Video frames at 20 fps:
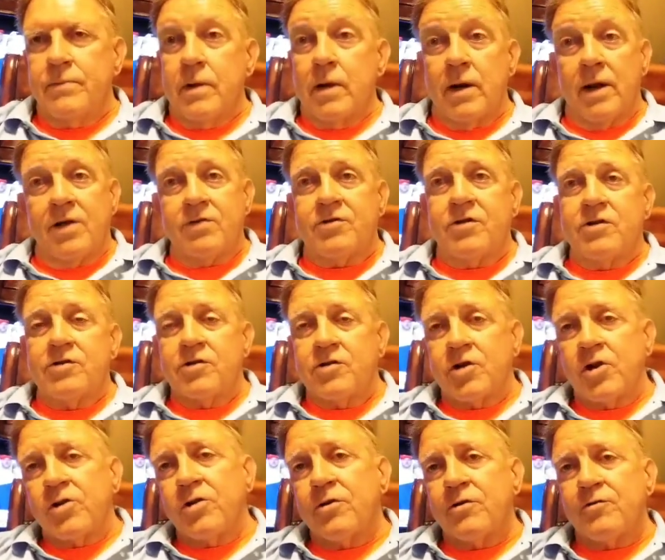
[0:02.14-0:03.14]
Lessons
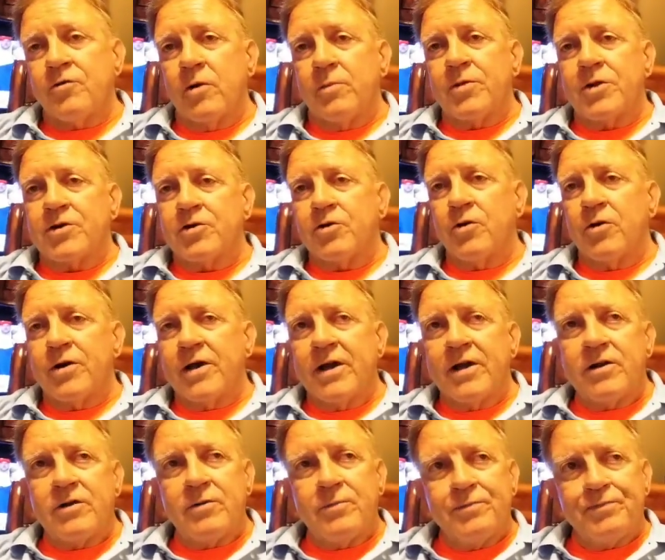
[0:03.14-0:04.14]
learned from the
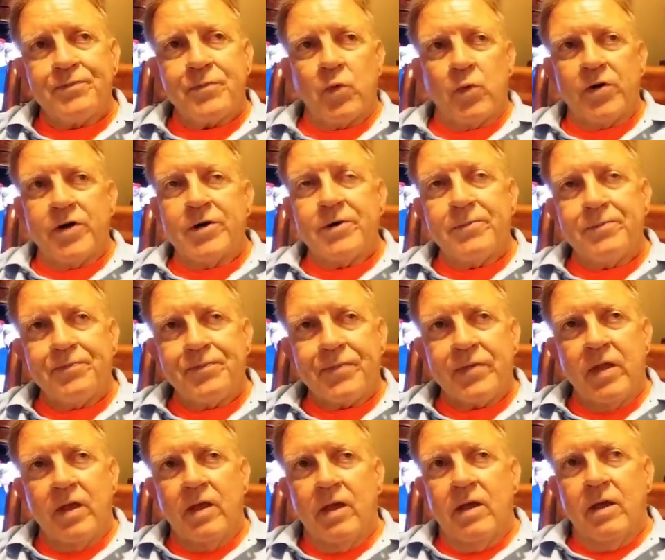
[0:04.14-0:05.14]
tornado? Well,
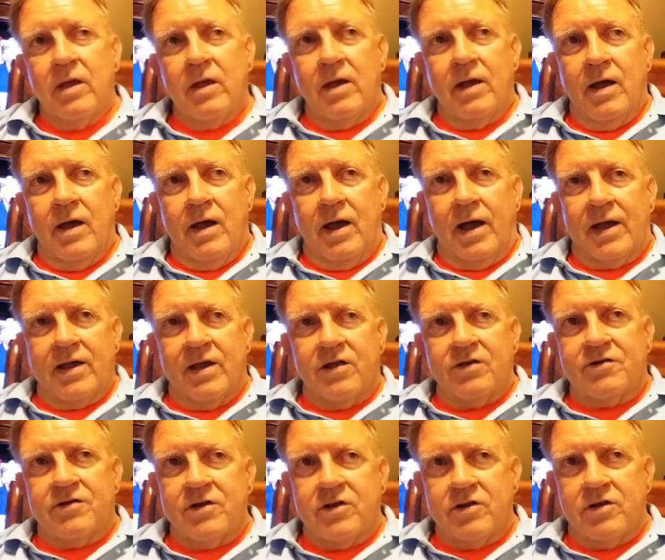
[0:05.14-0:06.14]
I
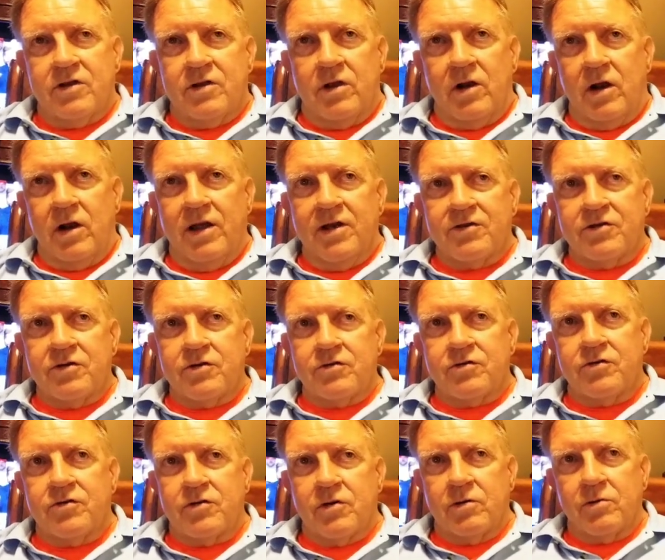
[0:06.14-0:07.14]
guess there's
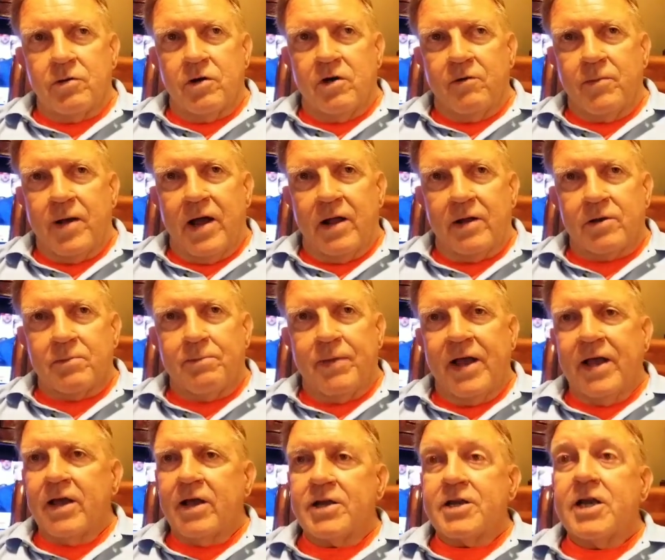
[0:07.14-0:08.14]
lessons about
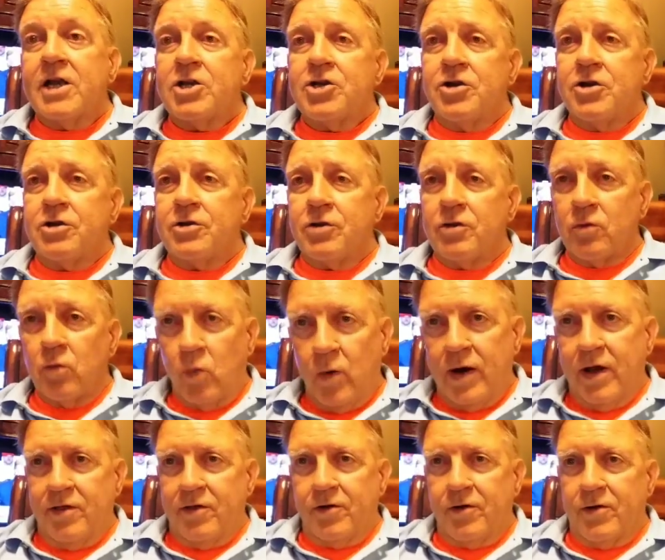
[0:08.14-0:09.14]
paying attention to the
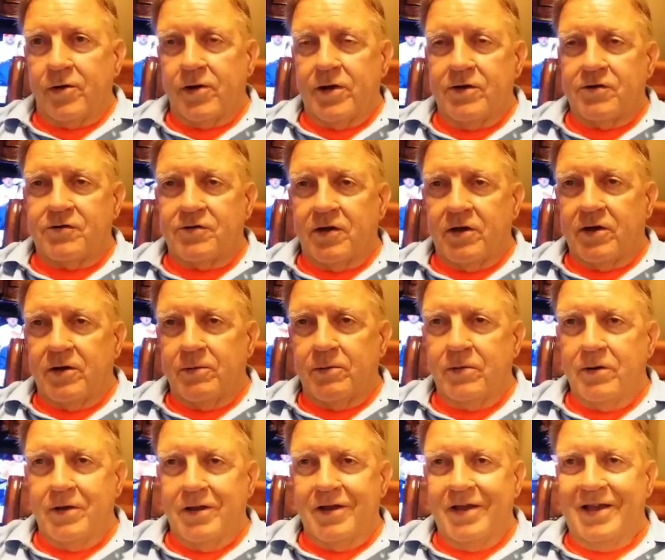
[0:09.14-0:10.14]
weather is
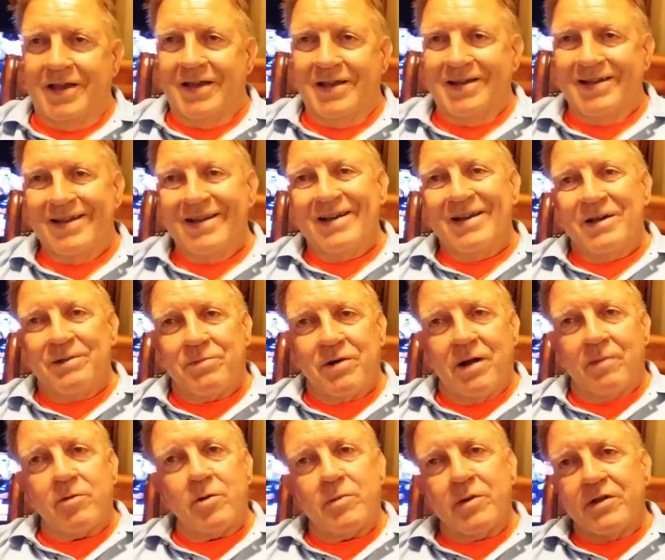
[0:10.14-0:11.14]

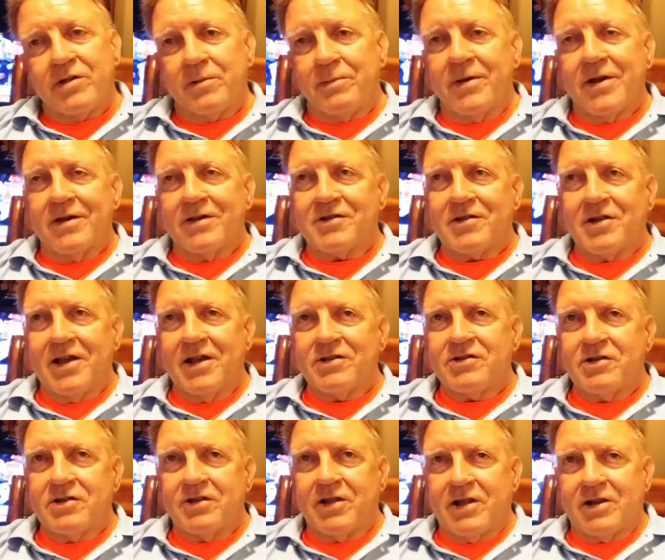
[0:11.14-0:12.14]
probably the biggest
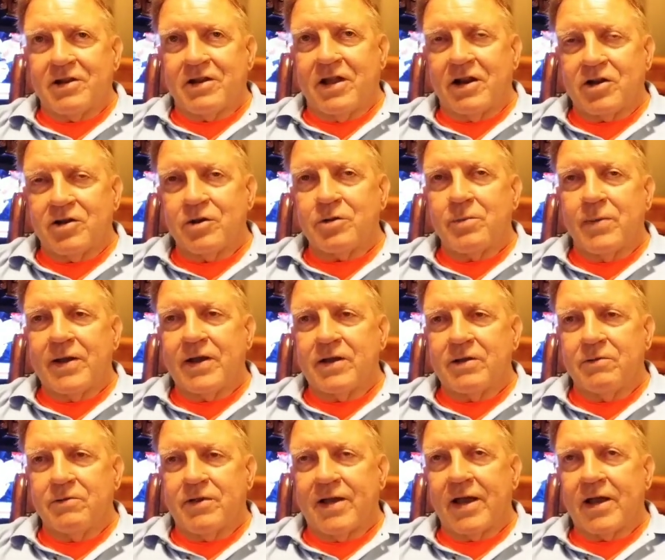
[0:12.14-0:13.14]
lesson that could
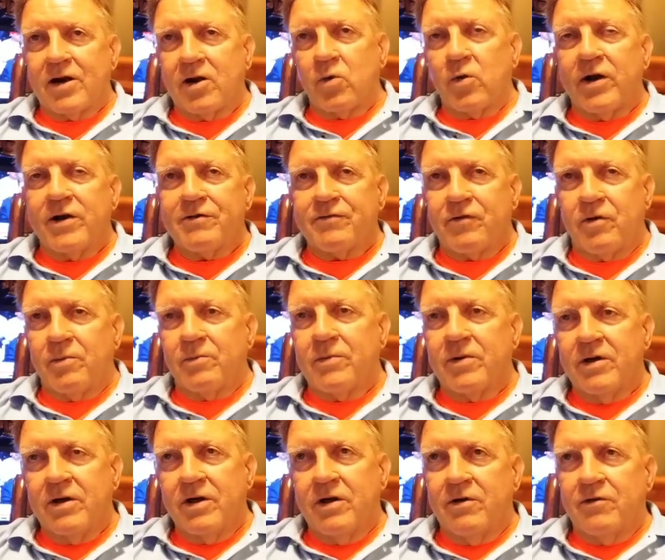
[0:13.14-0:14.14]
be taken away from
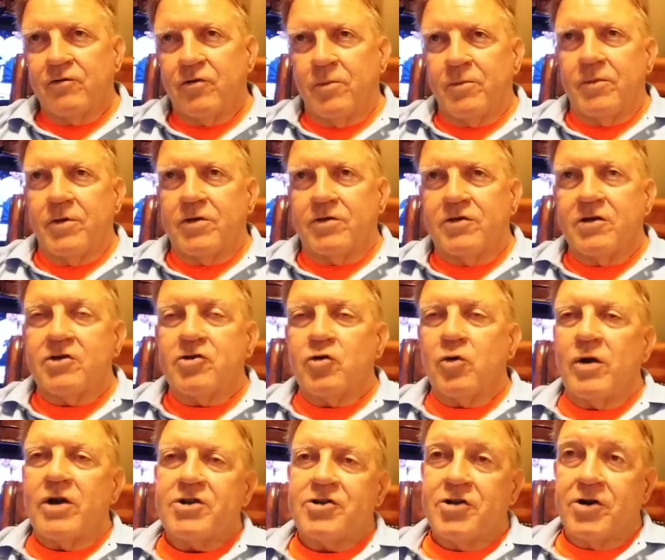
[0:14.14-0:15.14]
the
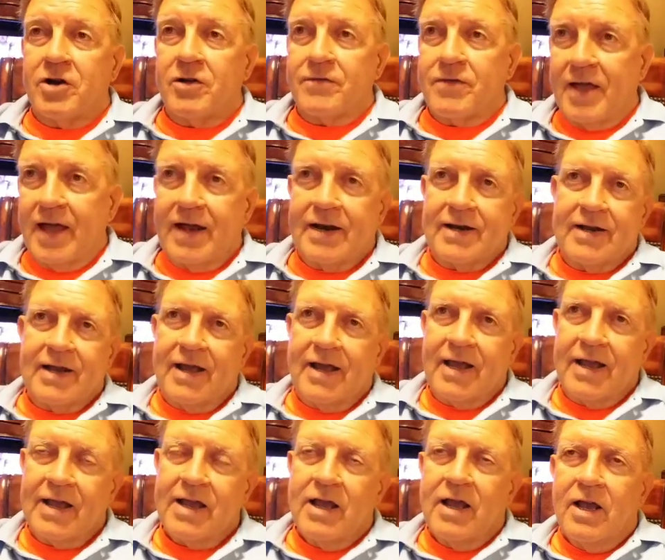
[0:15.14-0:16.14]
situation of that
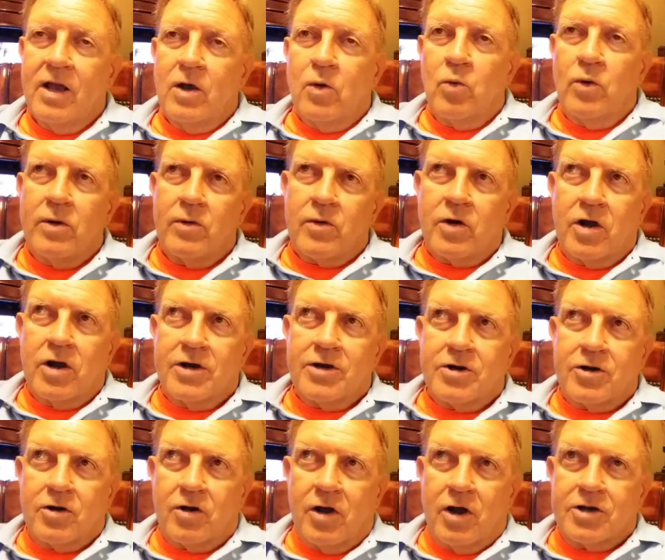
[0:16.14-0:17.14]
day. We were
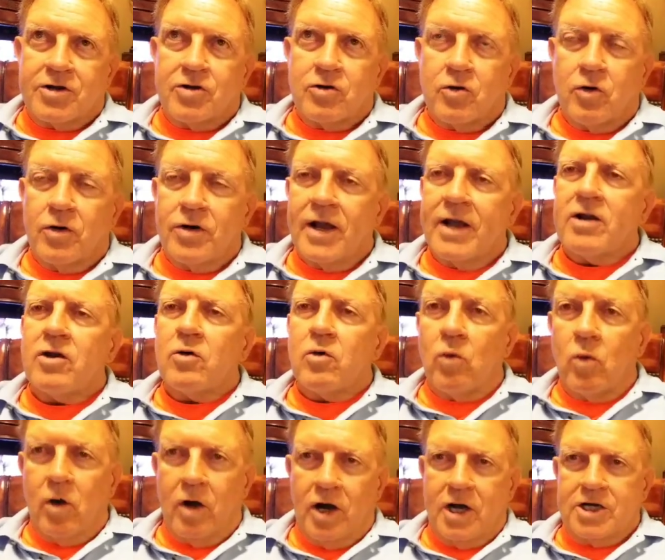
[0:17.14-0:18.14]
under a tornado
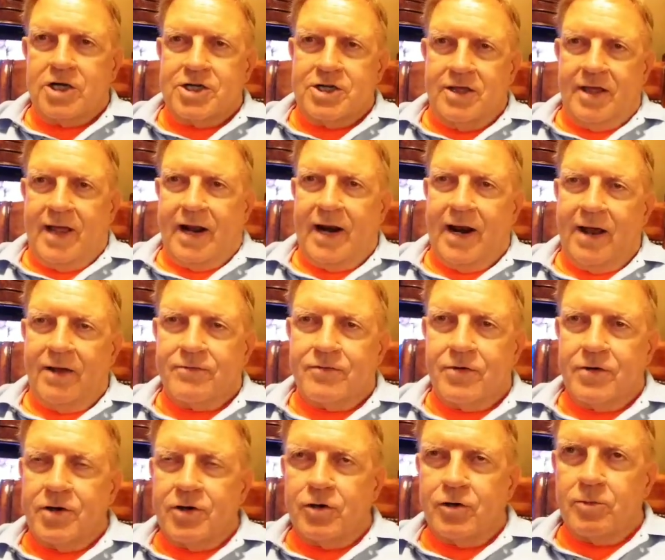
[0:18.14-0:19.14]
watch that
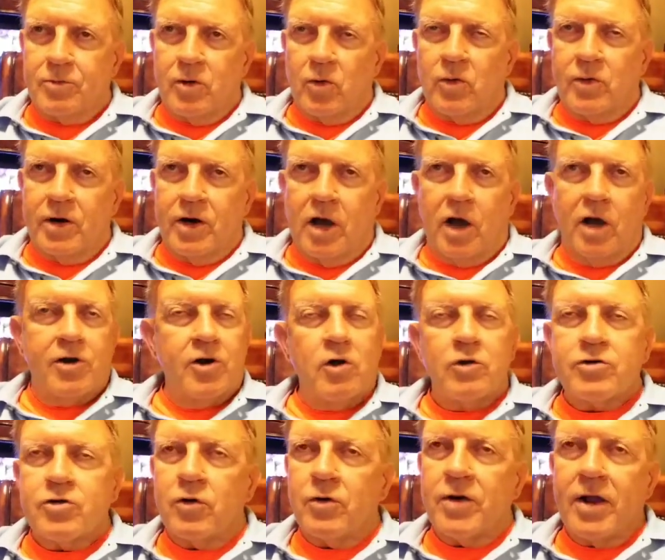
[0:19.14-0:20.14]
afternoon, but no
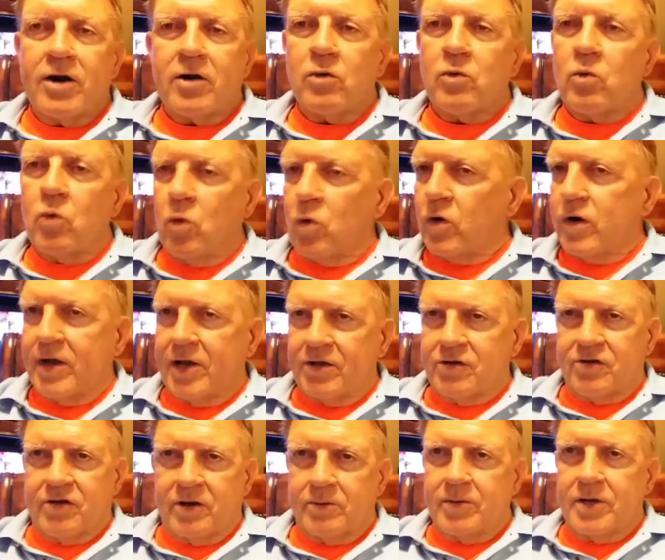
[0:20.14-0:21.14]
tornado
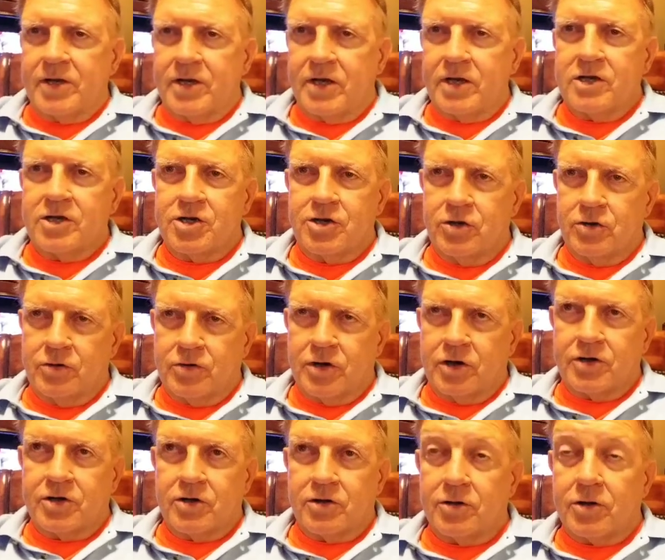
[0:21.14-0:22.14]
warnings had been issued
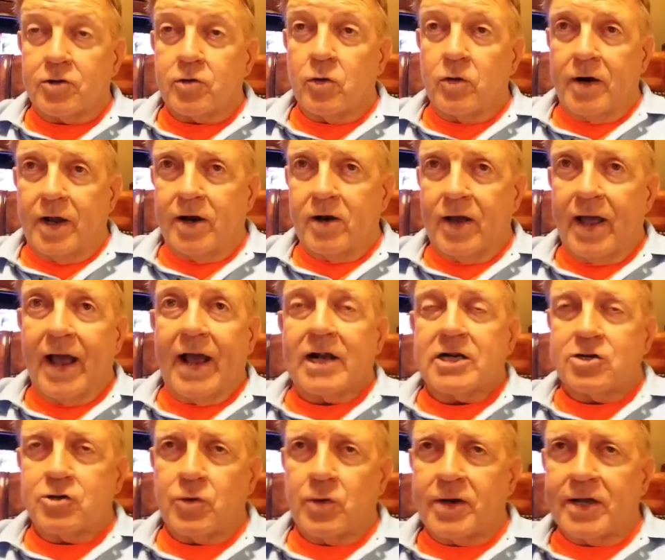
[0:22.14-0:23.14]
until the tornado
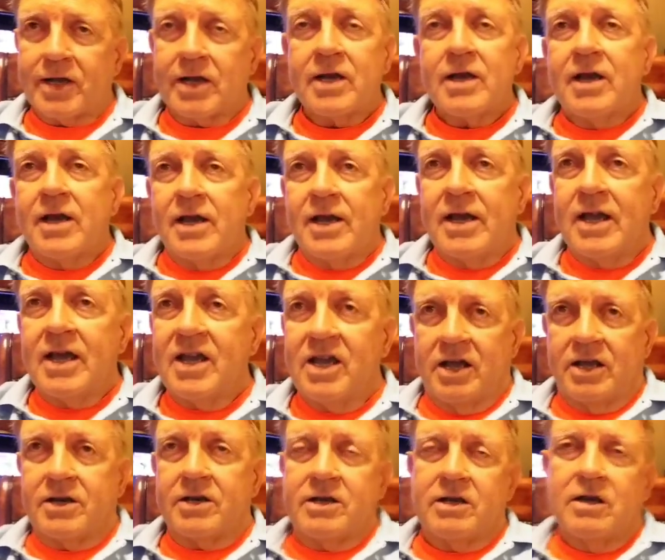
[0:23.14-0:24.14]
actually
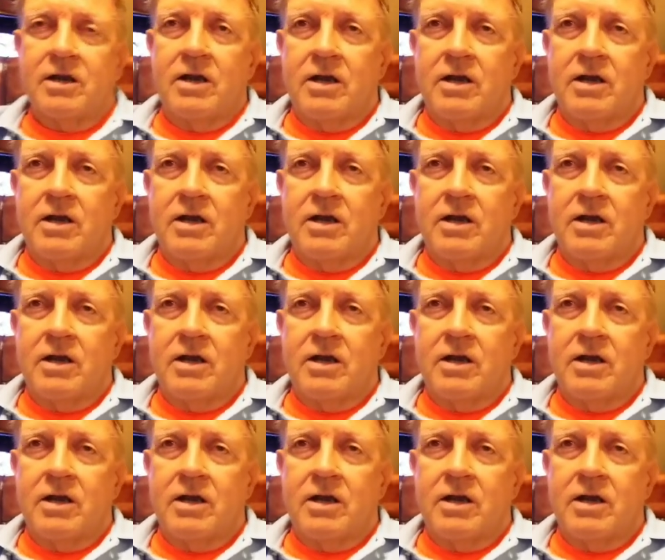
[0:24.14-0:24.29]
hit.